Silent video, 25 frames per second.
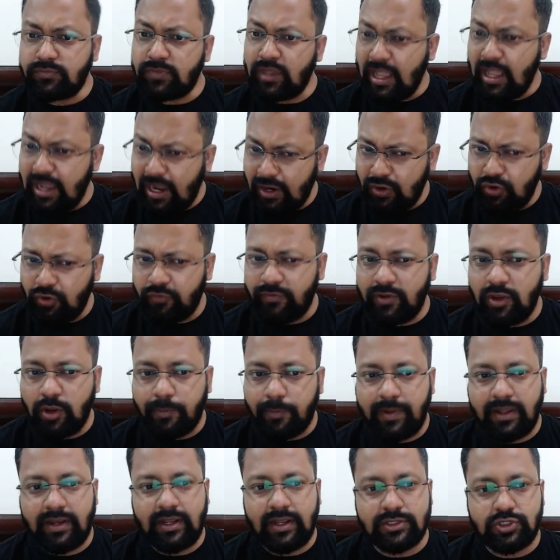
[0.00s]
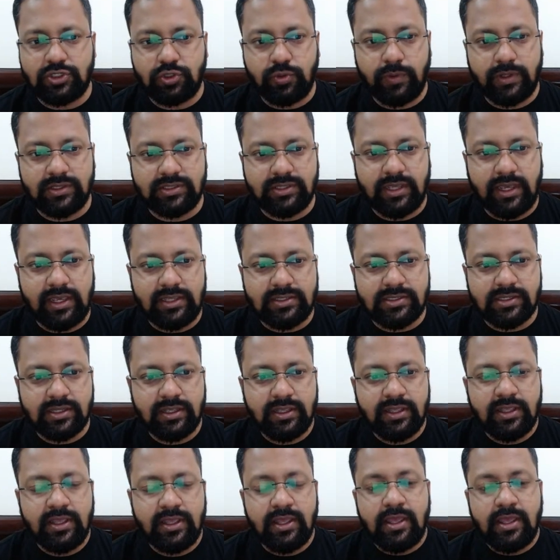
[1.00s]
How do we obtain H2S gas?
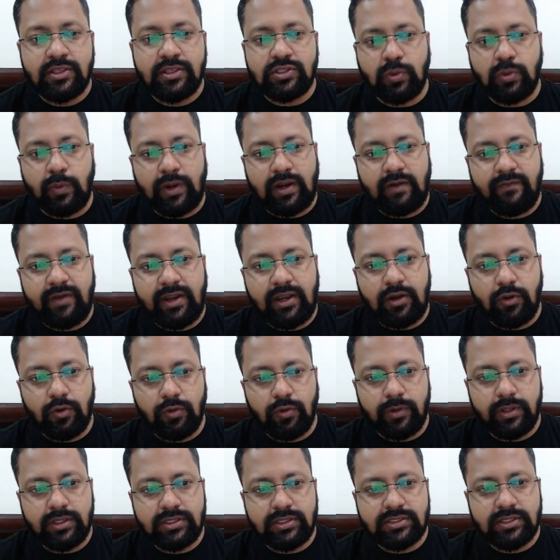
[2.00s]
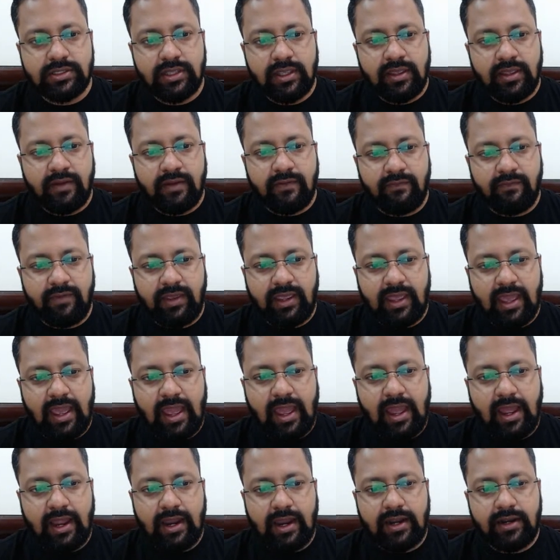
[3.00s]
So what we do is we
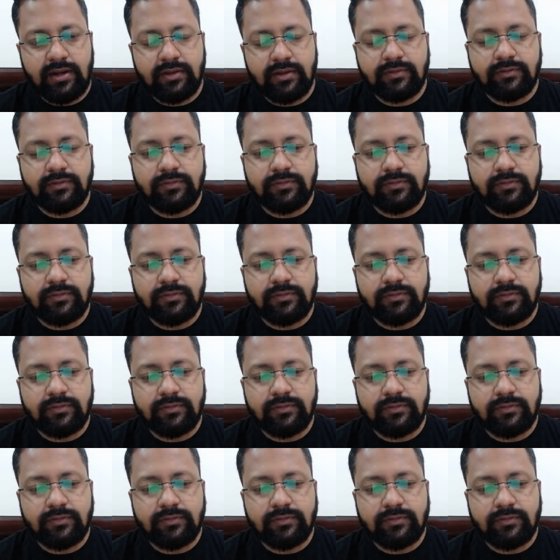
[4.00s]
add